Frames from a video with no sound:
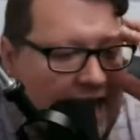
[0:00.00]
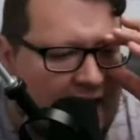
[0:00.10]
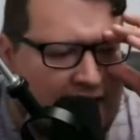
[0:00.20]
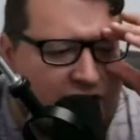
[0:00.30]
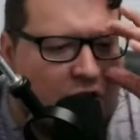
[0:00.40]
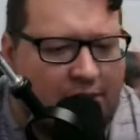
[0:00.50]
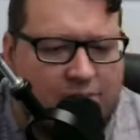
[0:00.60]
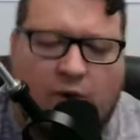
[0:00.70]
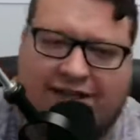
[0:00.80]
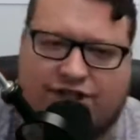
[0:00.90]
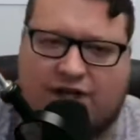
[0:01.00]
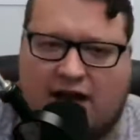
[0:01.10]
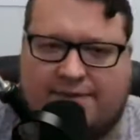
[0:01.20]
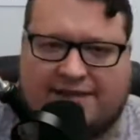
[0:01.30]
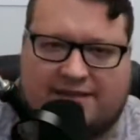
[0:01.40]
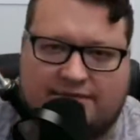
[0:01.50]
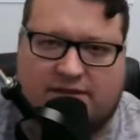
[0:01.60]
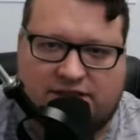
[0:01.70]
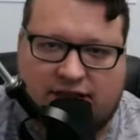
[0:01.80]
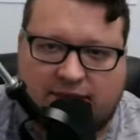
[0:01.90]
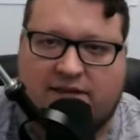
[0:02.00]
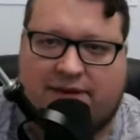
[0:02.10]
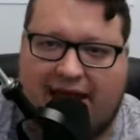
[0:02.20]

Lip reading: And, I'm quite shocked by some of the